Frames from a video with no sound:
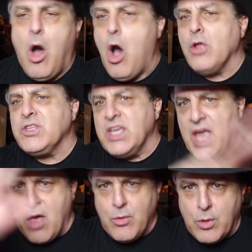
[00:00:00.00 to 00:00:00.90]
all
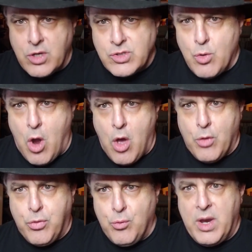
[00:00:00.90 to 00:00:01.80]
together, because they're all
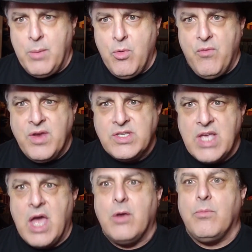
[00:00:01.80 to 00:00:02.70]
three movies
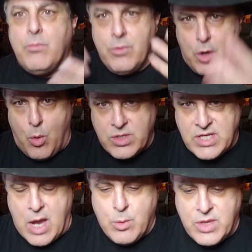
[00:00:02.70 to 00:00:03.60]
that
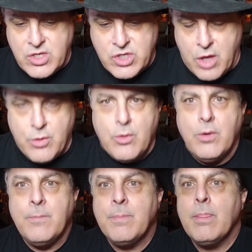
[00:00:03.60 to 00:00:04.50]
coincide with each other.